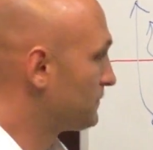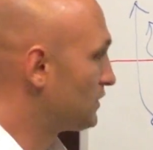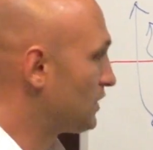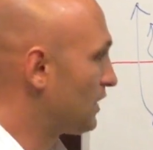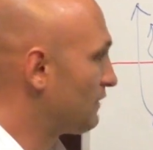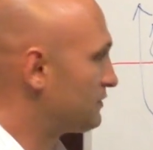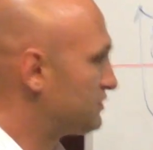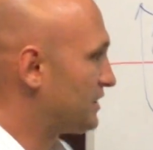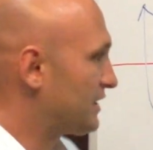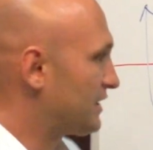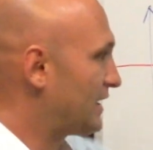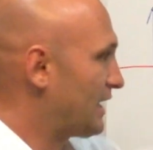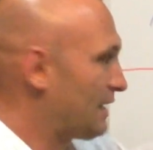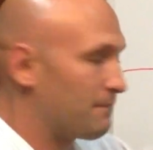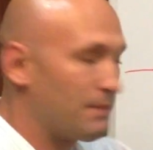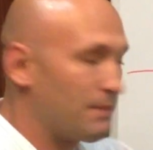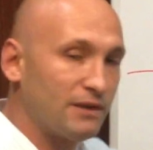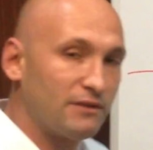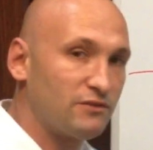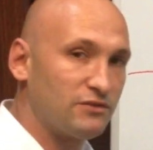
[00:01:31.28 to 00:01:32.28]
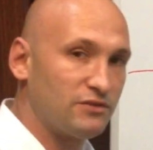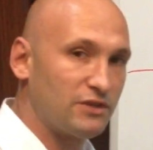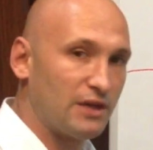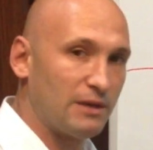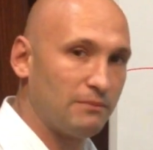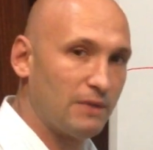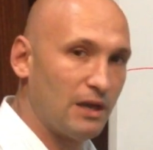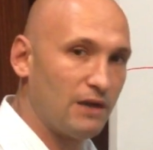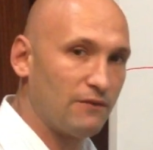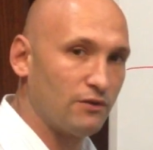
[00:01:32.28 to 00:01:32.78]
coverage, they can't be at the
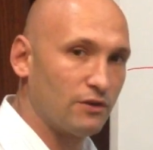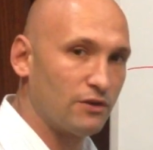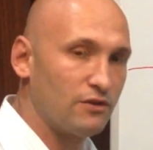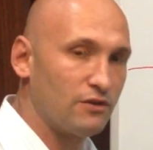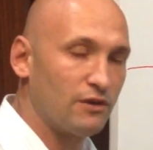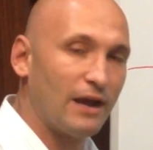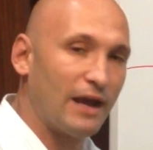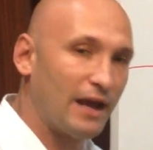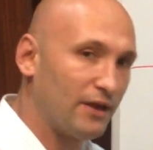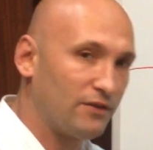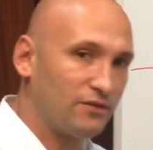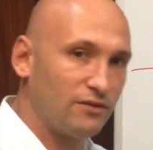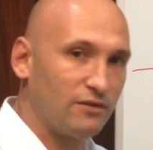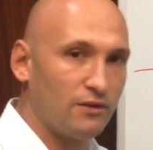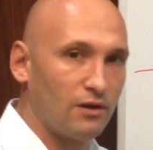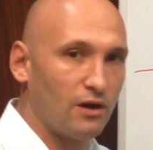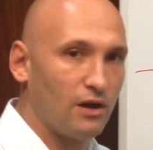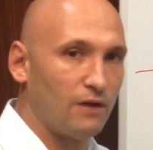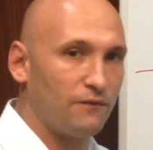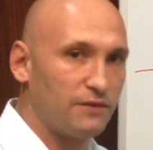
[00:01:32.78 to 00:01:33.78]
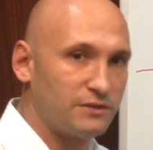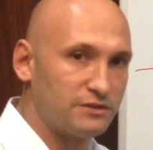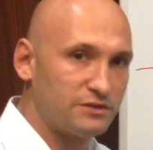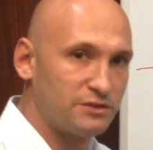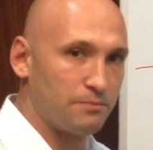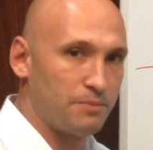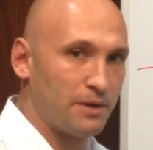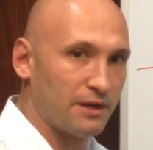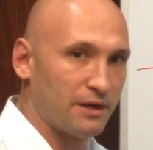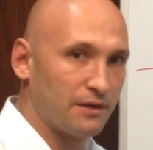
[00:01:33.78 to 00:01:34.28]
same level. You're asking the offense
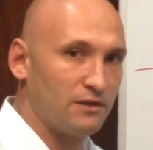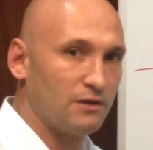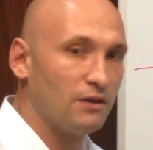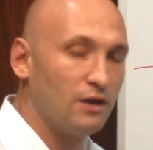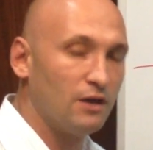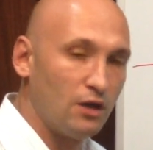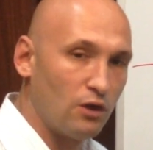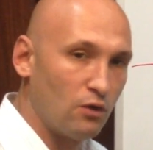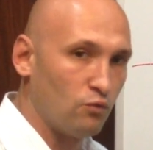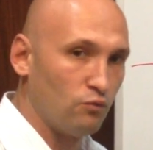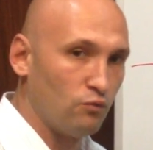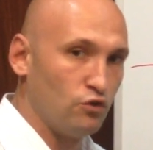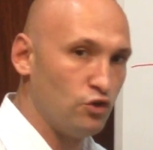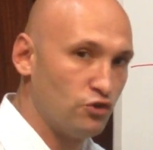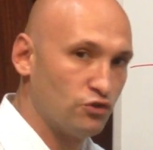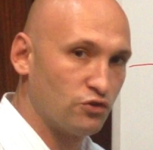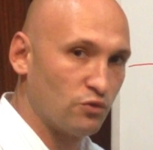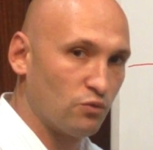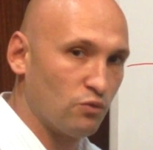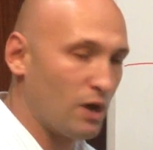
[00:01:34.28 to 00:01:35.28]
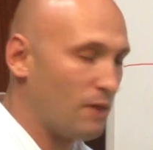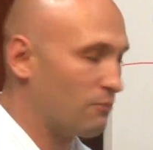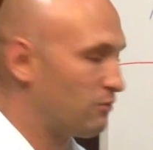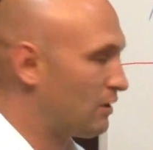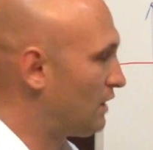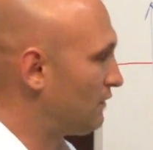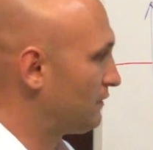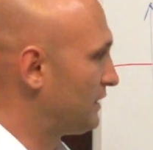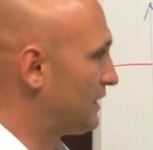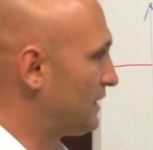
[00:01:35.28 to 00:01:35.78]
to pick you, use a rub
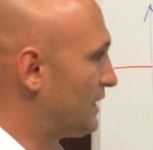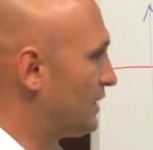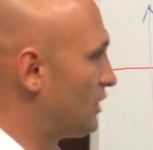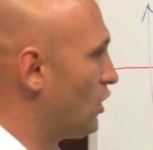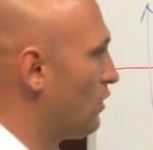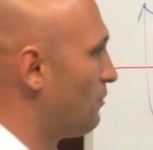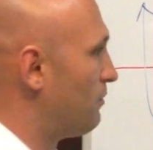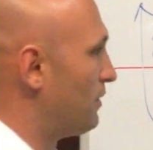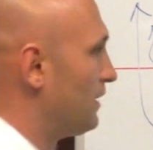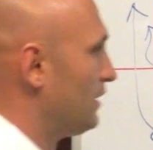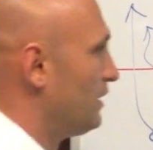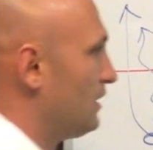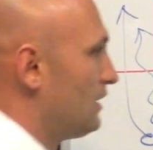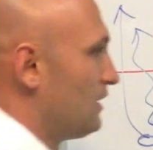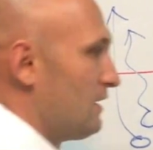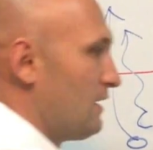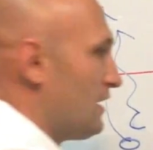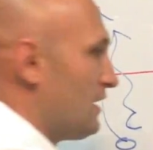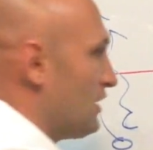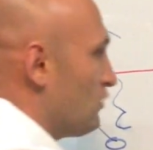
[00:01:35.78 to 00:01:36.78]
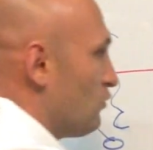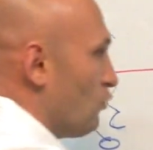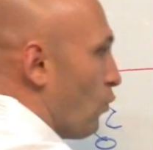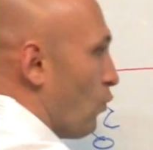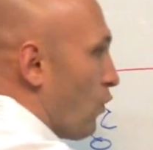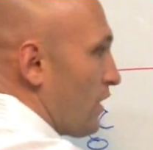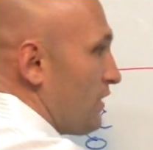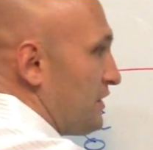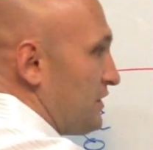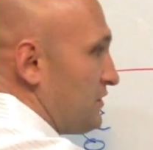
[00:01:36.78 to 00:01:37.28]
route, and get open.
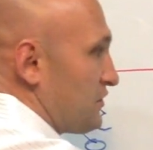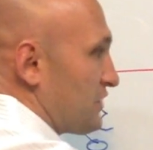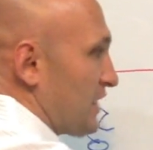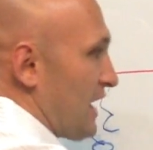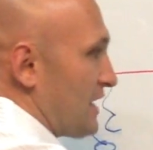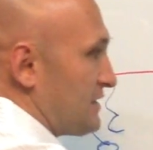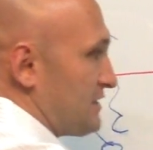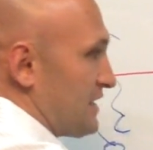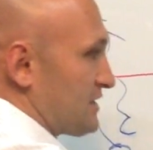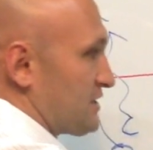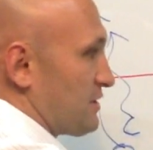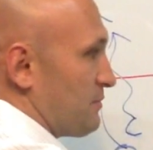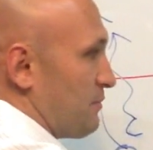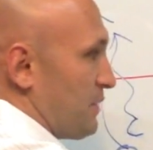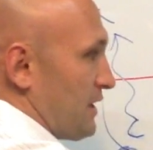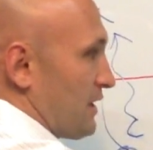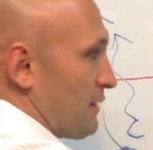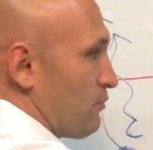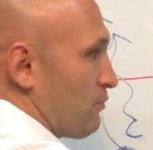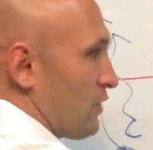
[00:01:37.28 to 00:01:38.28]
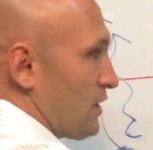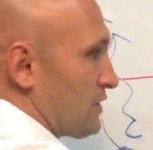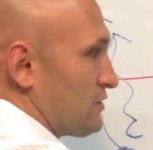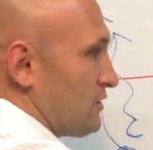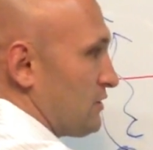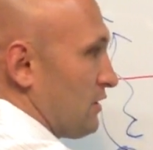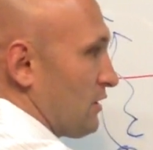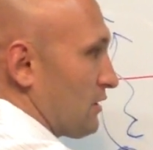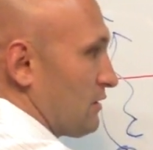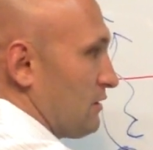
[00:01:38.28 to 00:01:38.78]
One of these guys has to be in a
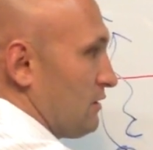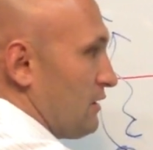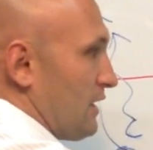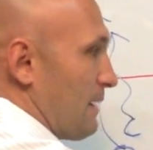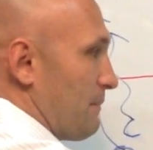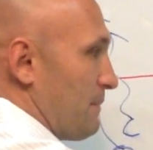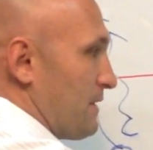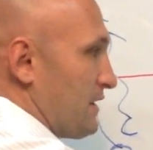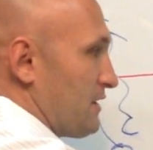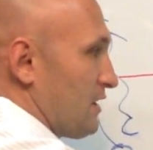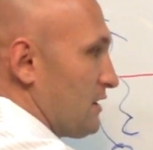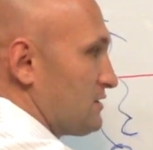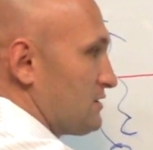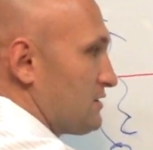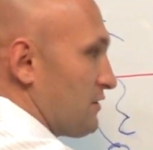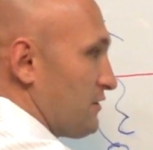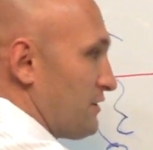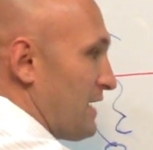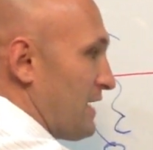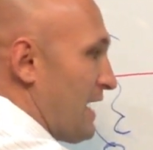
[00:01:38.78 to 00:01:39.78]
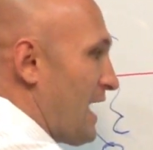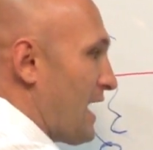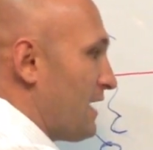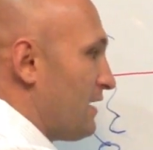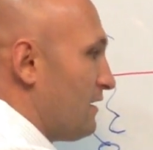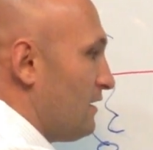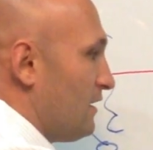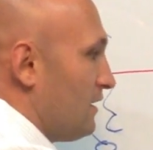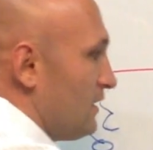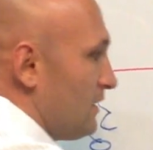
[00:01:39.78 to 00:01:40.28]
press look. And because they're
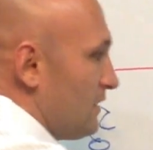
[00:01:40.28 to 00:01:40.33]
not,